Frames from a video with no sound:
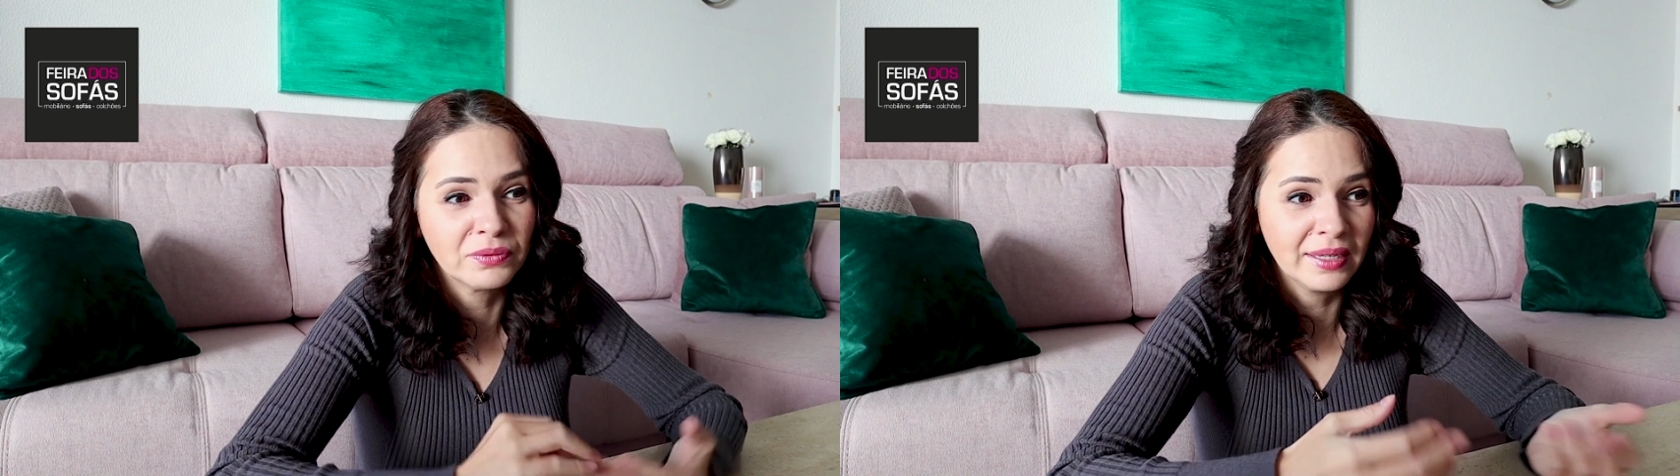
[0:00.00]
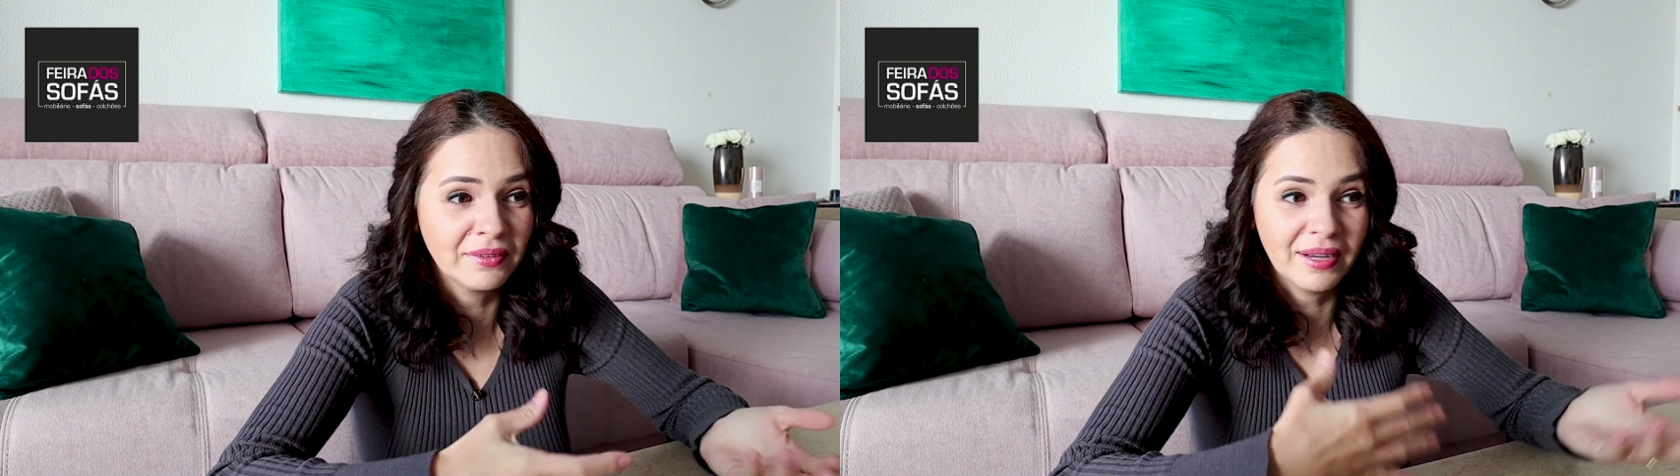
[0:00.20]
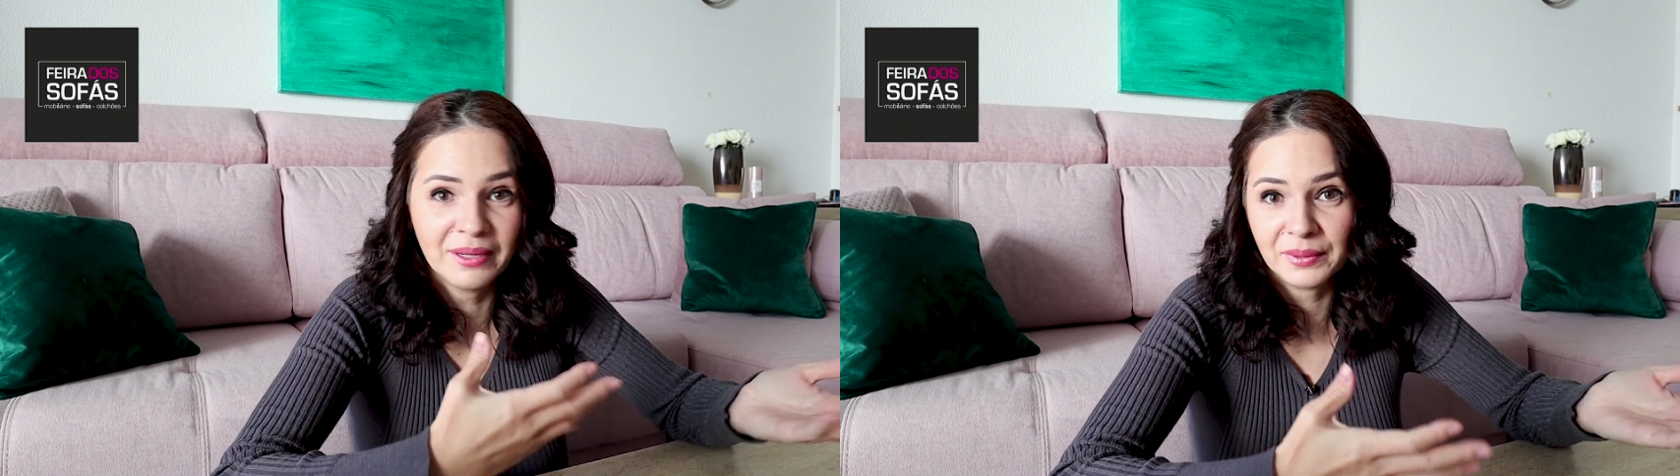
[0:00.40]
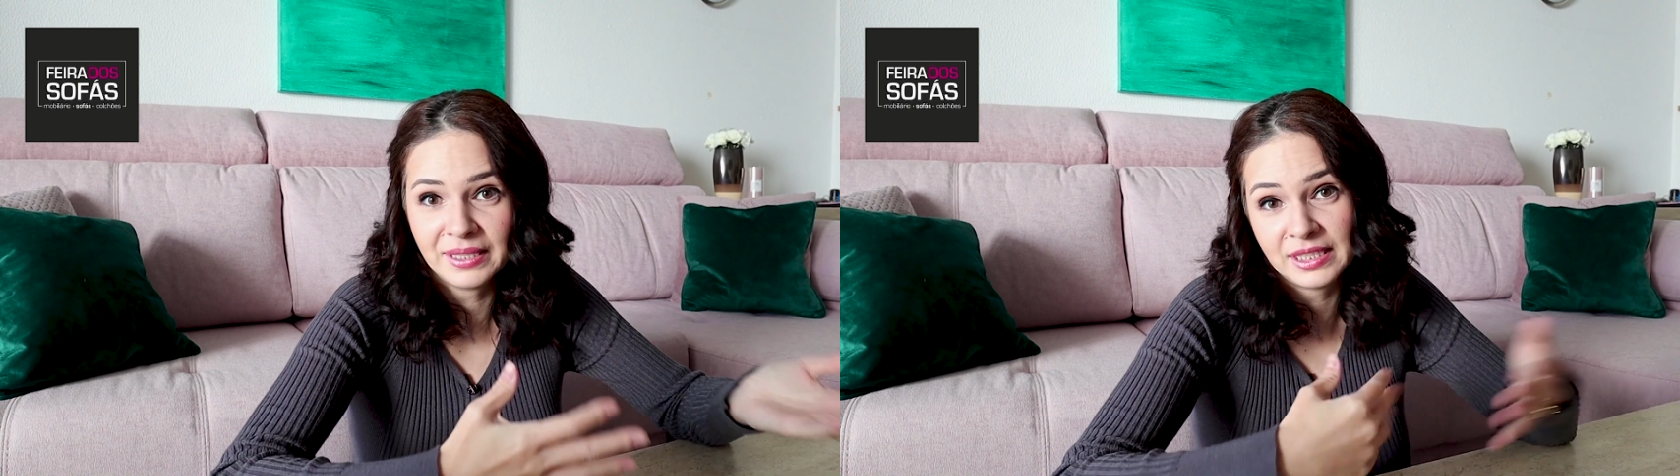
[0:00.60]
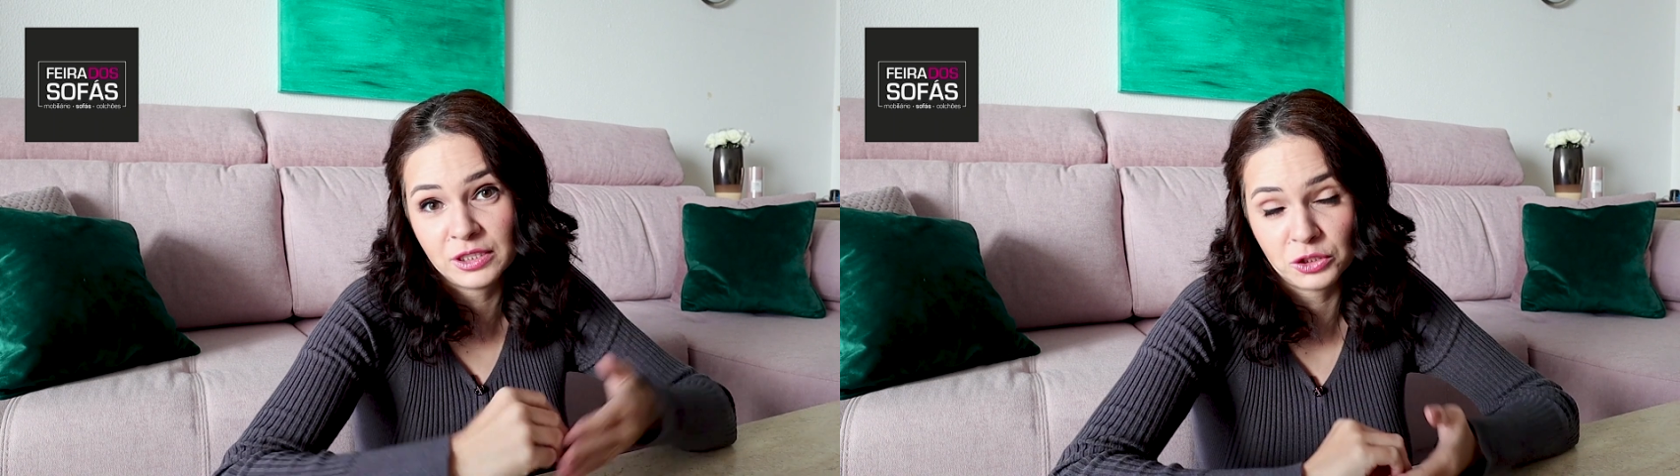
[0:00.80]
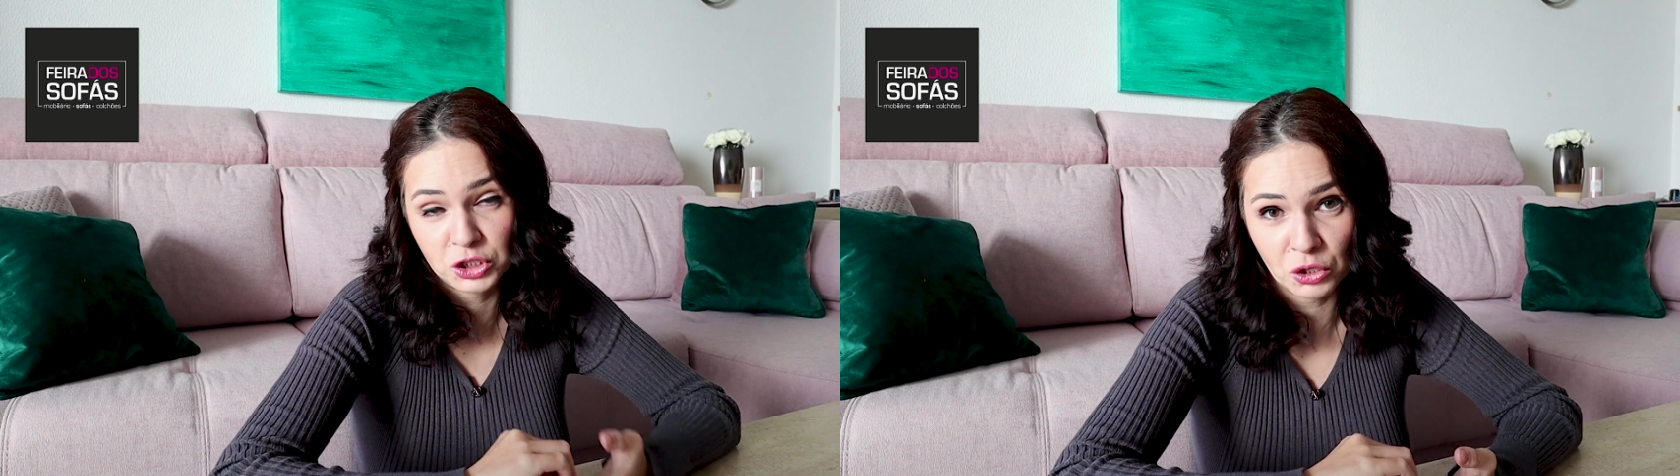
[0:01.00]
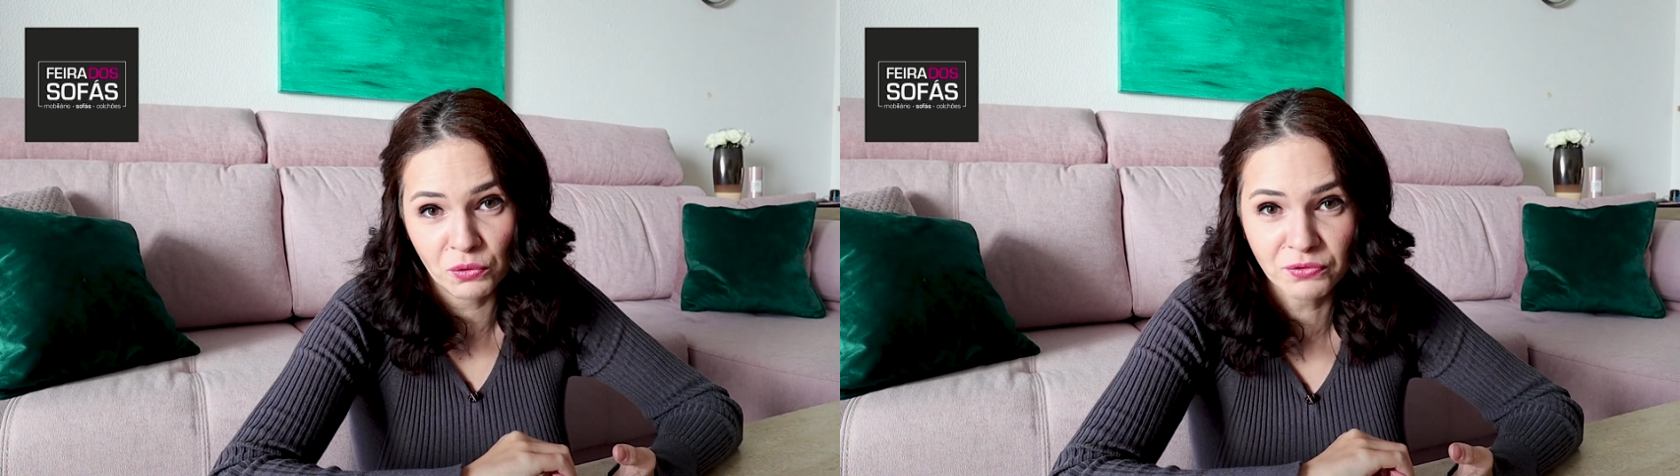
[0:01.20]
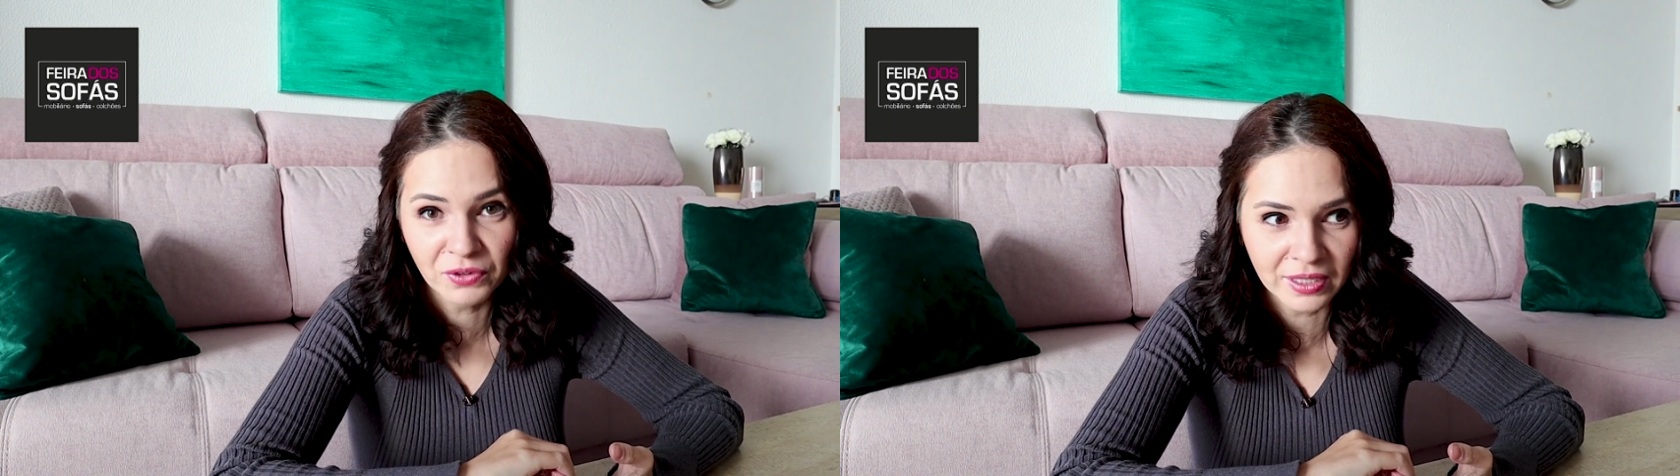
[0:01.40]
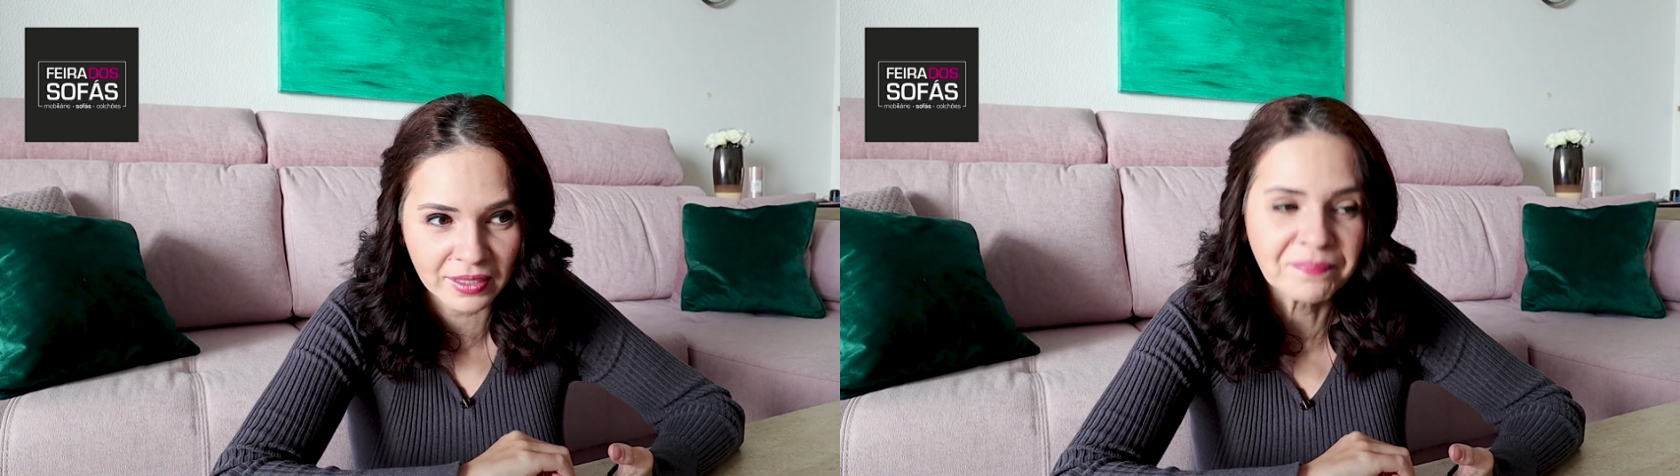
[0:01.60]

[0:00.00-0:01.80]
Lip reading: verify with his chauffeur.